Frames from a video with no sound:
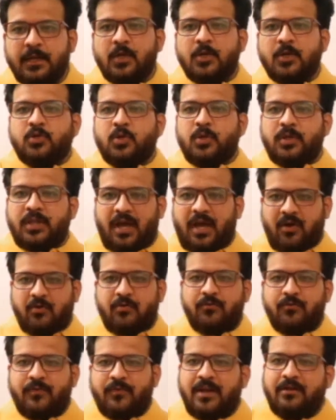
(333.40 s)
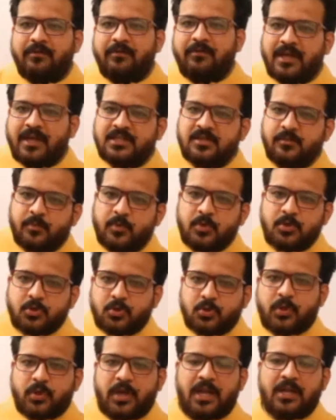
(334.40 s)
So now when we are supposed
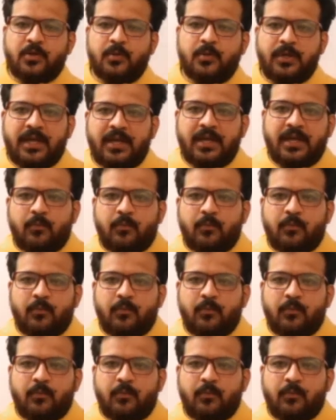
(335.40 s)
to calculate,